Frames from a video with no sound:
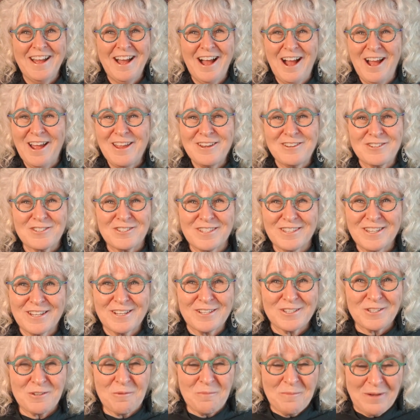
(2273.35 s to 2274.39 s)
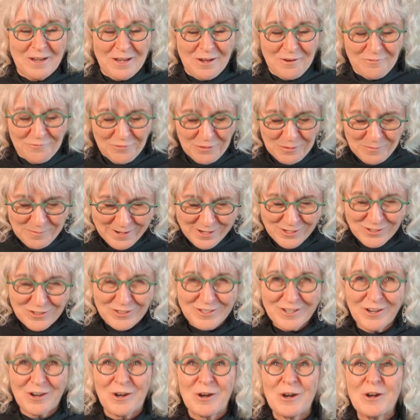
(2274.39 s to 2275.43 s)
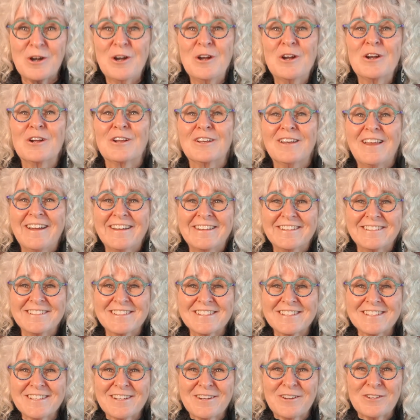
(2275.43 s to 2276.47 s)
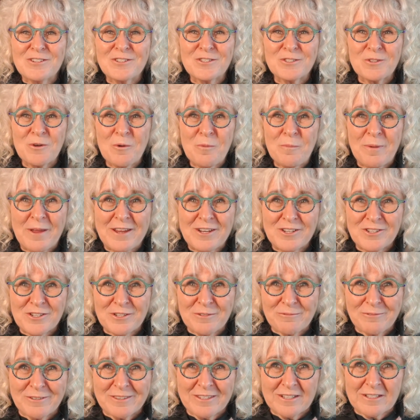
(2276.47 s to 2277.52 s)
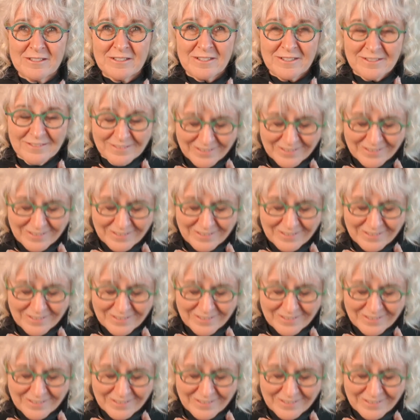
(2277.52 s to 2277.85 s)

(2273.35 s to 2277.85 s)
I just think so many of our clients are so patient with us.